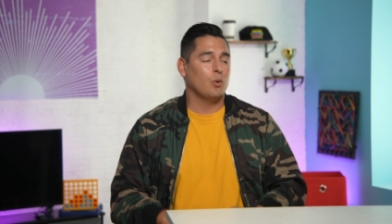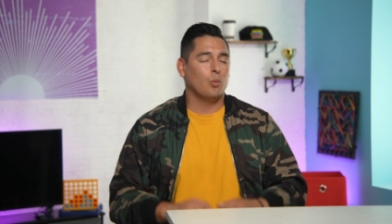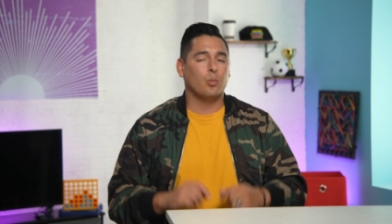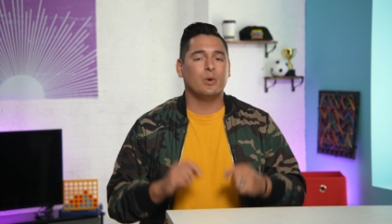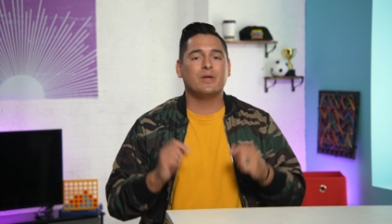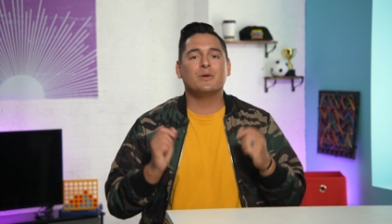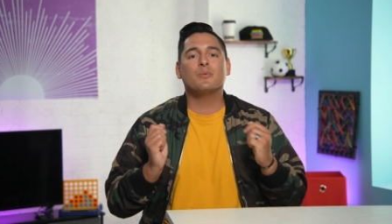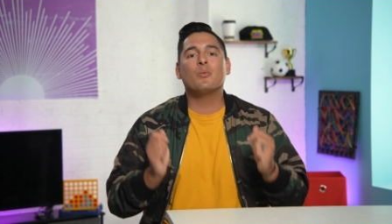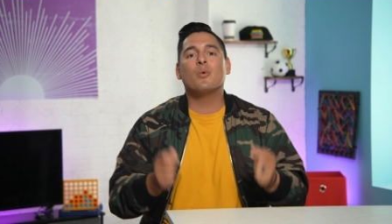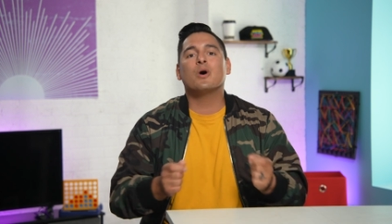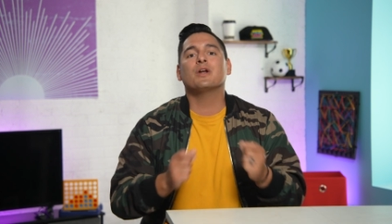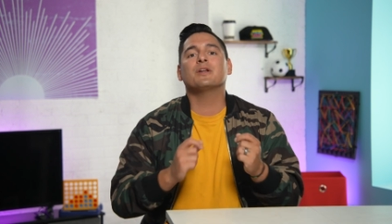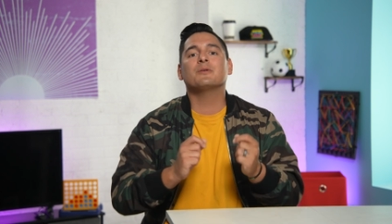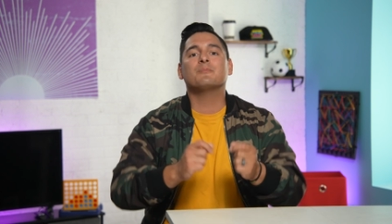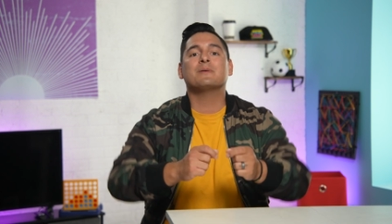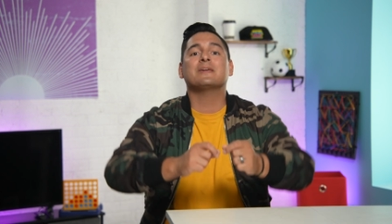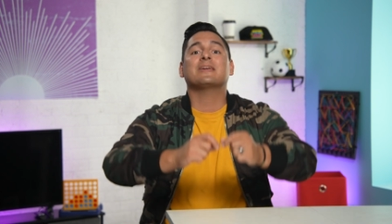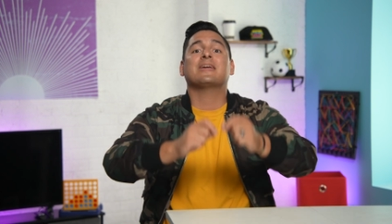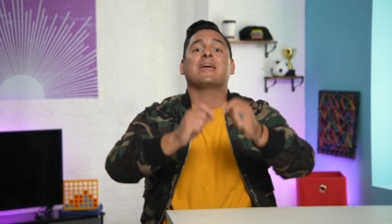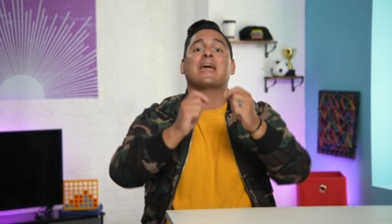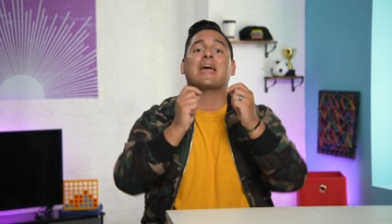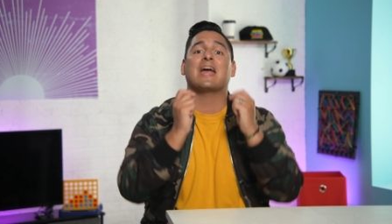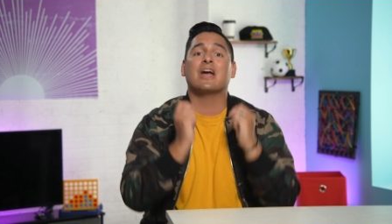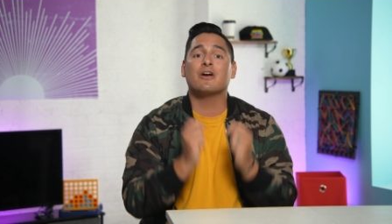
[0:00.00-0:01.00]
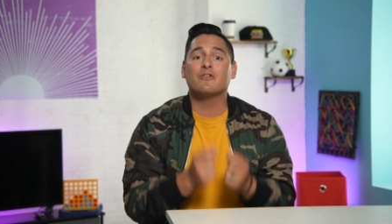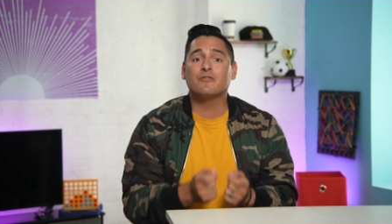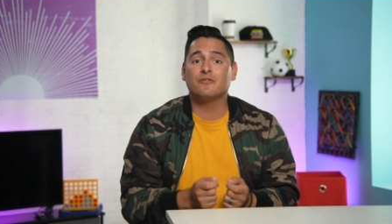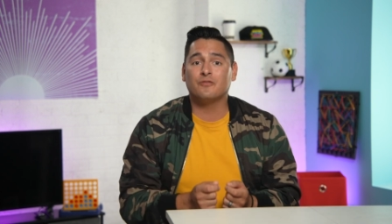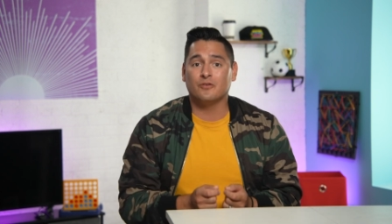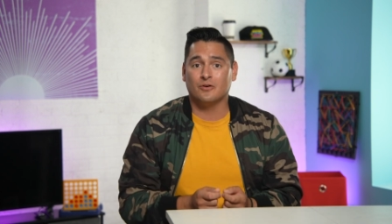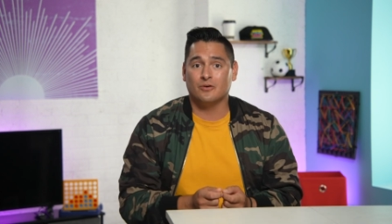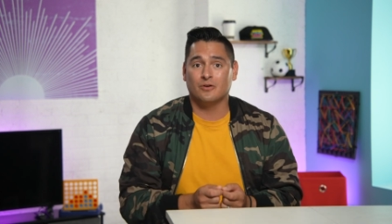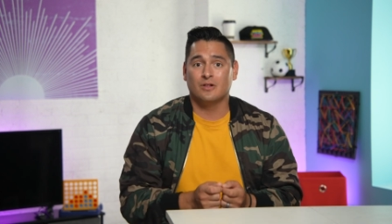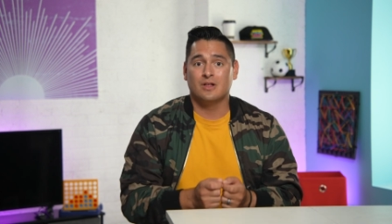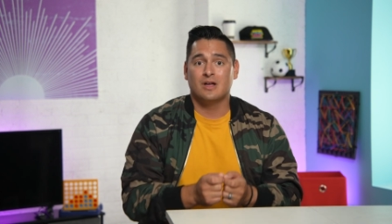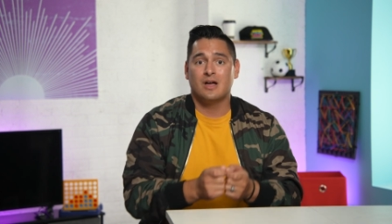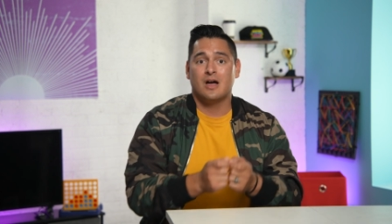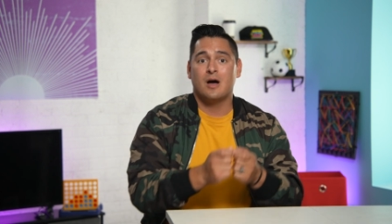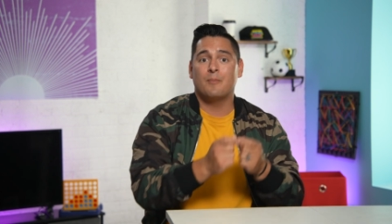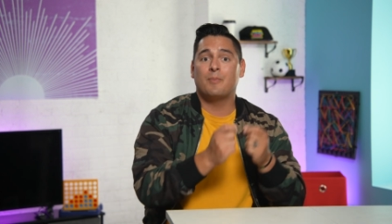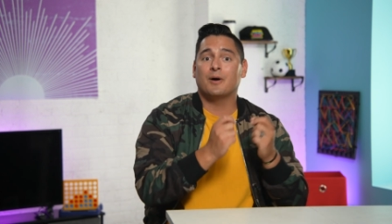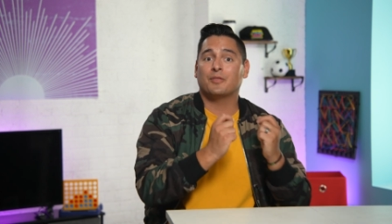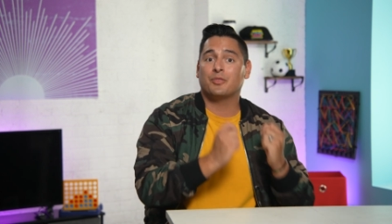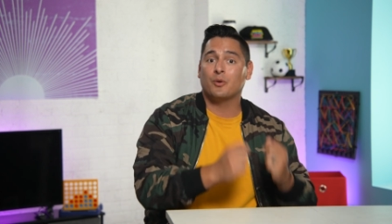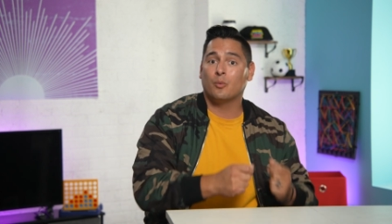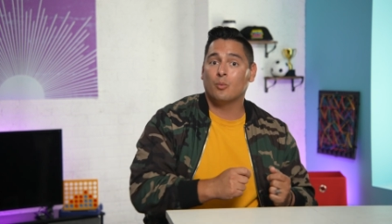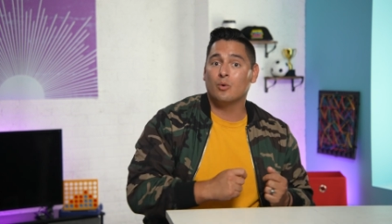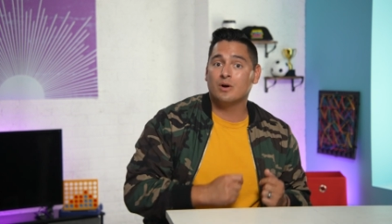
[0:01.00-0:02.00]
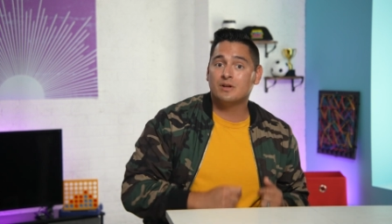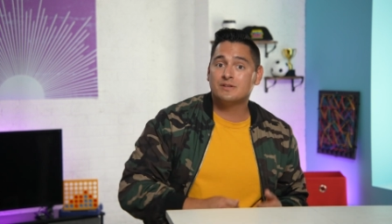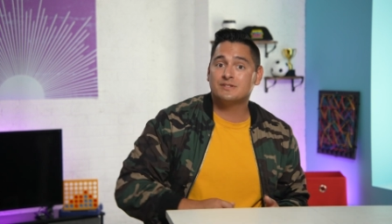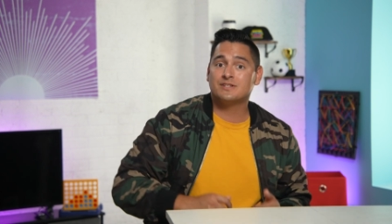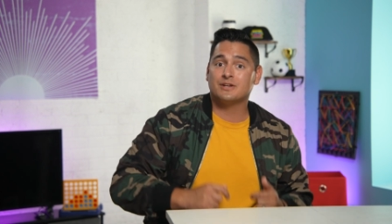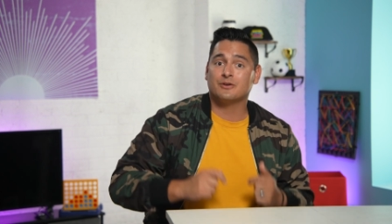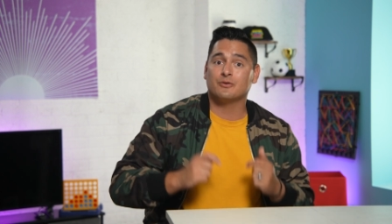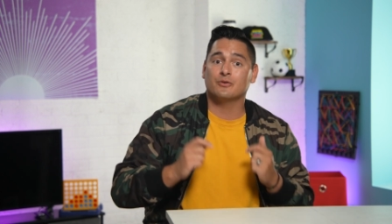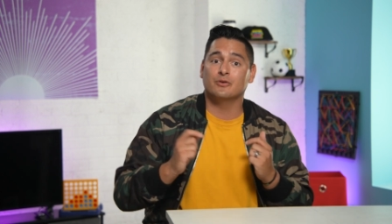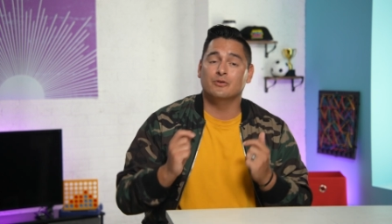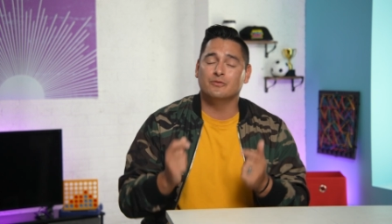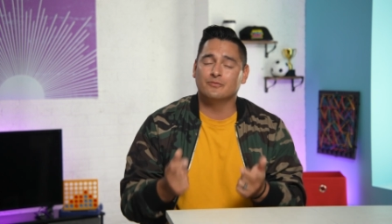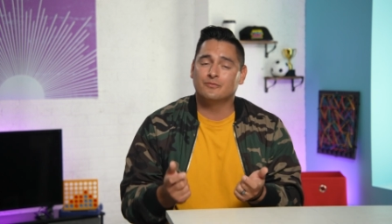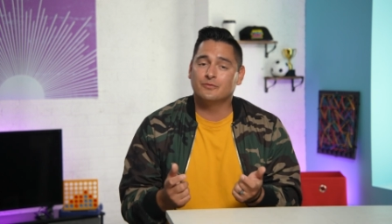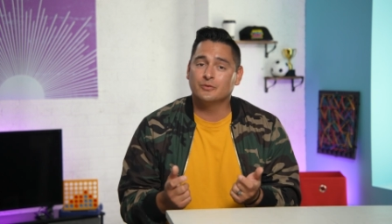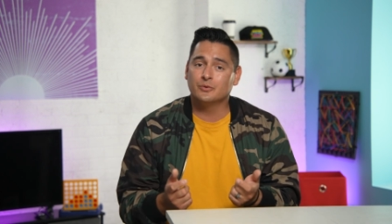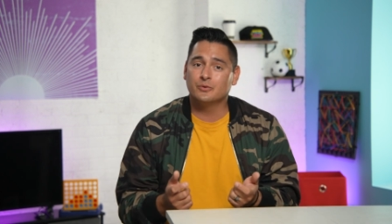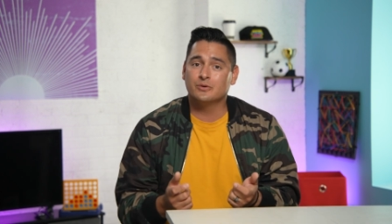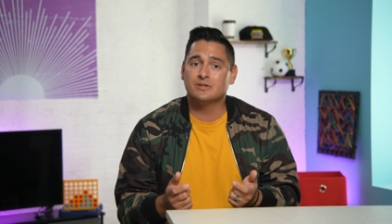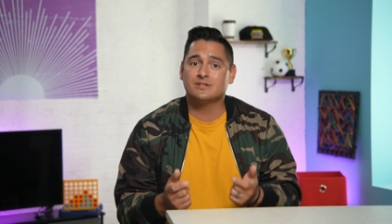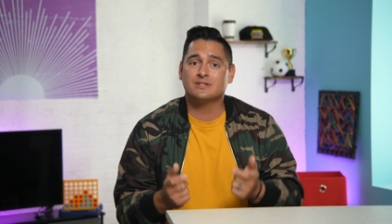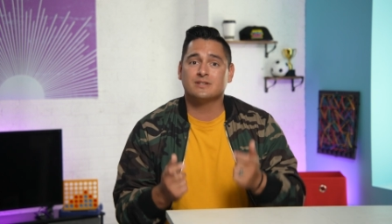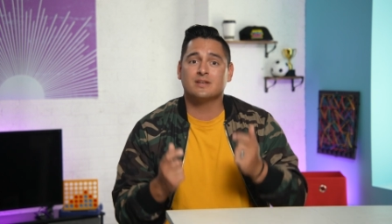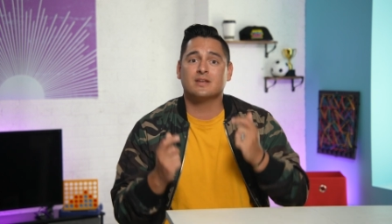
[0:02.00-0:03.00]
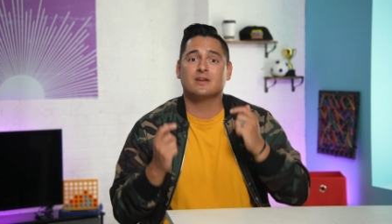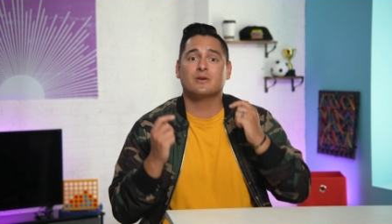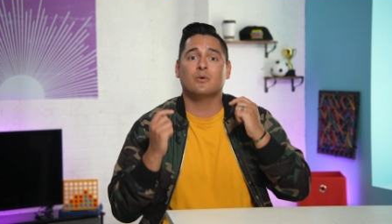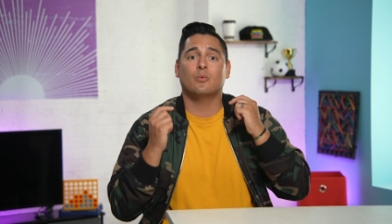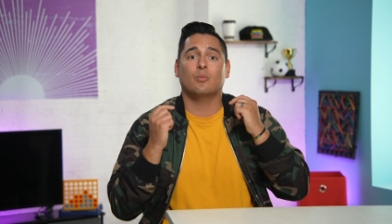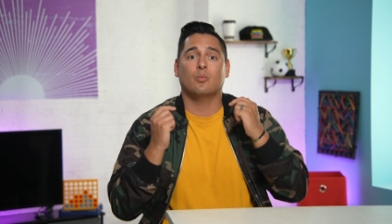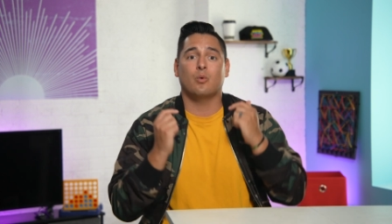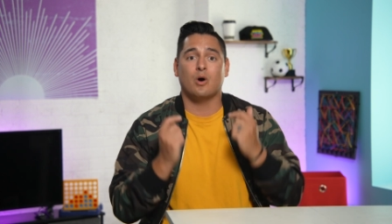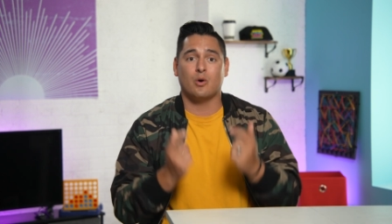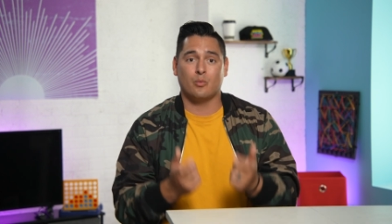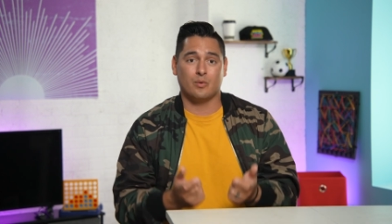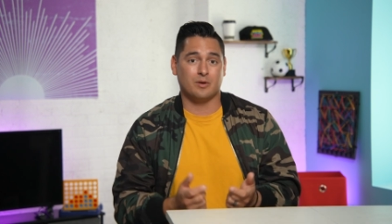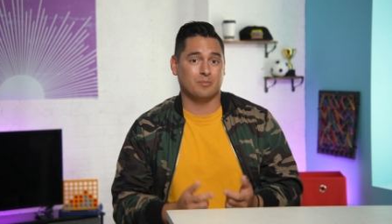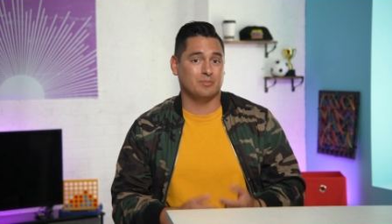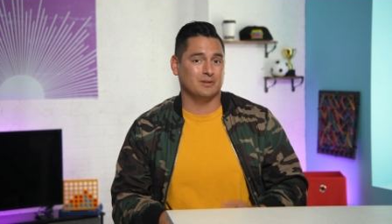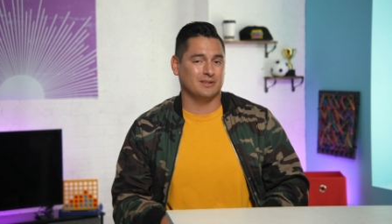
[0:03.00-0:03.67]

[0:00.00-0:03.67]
we wanna be careful about the ones that are influencing what we